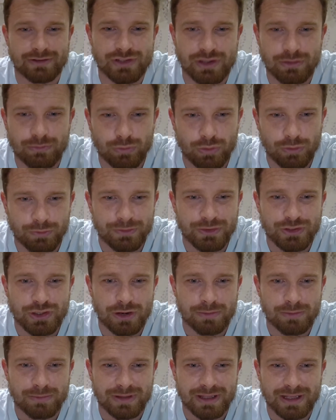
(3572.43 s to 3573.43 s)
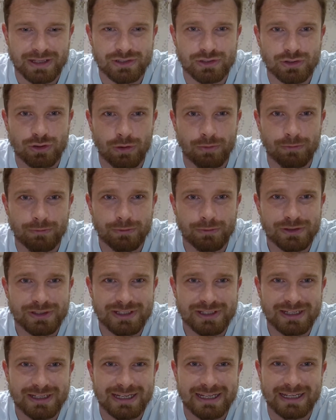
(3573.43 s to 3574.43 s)
So Wolfie showed me this.
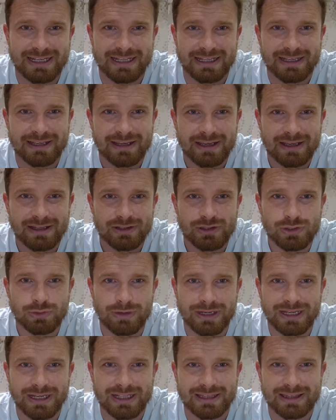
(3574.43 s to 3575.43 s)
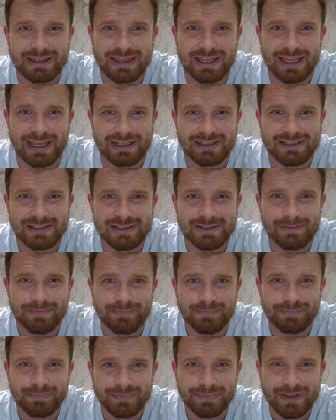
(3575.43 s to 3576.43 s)
Conference League tweeted this.
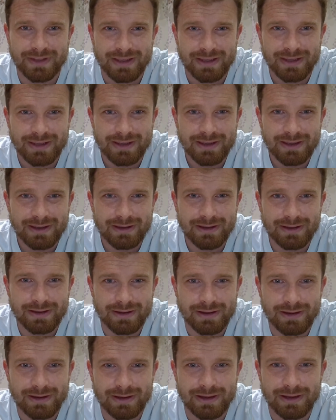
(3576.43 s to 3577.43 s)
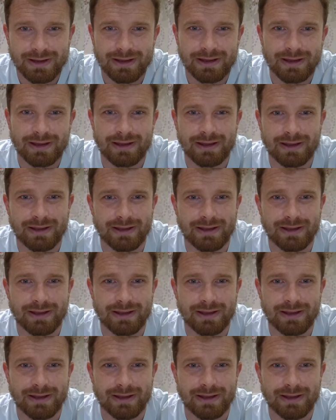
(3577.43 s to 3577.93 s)
Here